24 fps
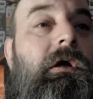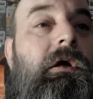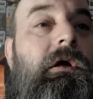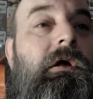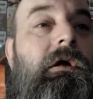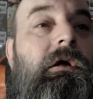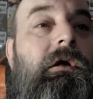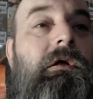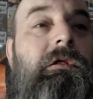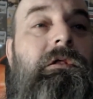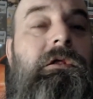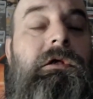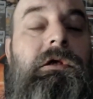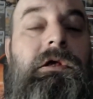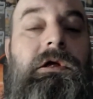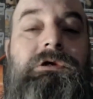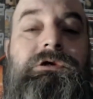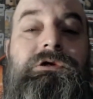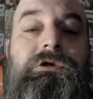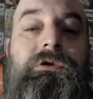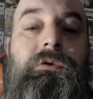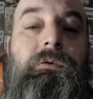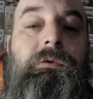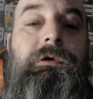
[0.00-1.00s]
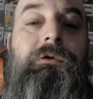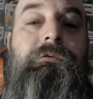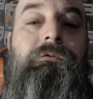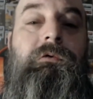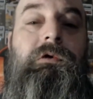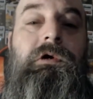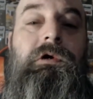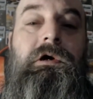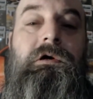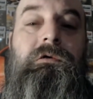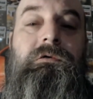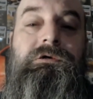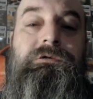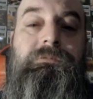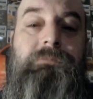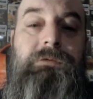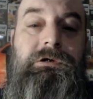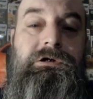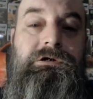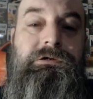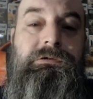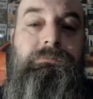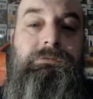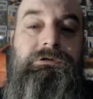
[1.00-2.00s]
In the next 24 hours, make
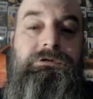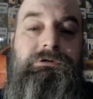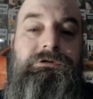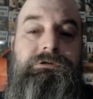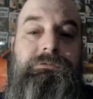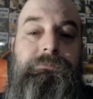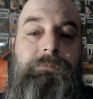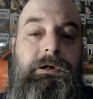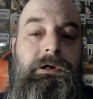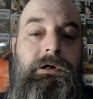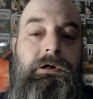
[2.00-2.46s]
someone smile.